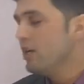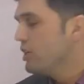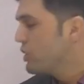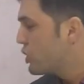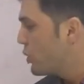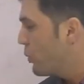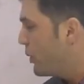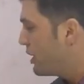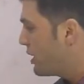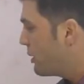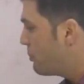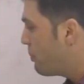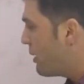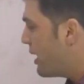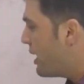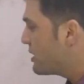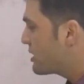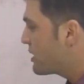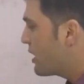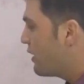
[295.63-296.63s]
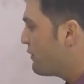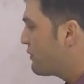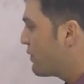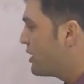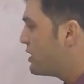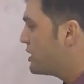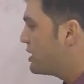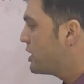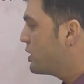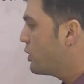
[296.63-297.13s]
So when the place of
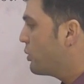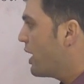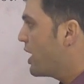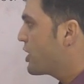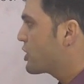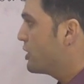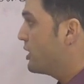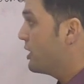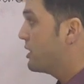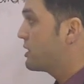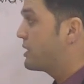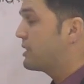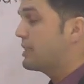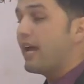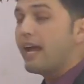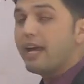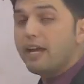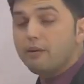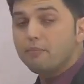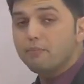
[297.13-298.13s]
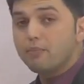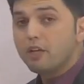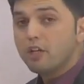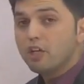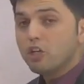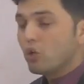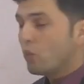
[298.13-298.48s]
articulation is same,